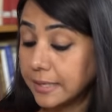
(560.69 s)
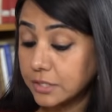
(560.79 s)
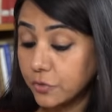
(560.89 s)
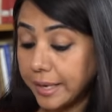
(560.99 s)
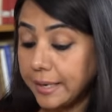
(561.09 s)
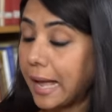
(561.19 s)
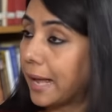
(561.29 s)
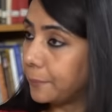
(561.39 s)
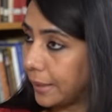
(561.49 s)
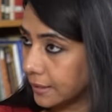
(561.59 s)
Israel
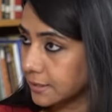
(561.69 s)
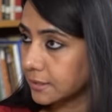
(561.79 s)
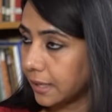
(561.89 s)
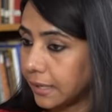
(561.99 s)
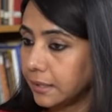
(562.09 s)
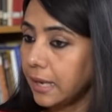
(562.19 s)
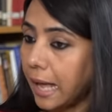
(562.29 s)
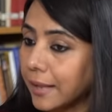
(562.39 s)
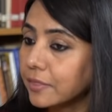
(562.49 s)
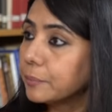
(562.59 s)
and Palestine
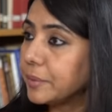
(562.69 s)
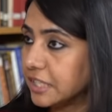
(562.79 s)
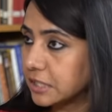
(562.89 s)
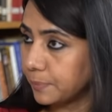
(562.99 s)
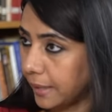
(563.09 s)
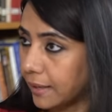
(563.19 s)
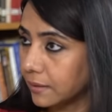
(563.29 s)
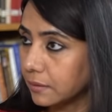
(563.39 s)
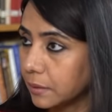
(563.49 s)
and the peace plan,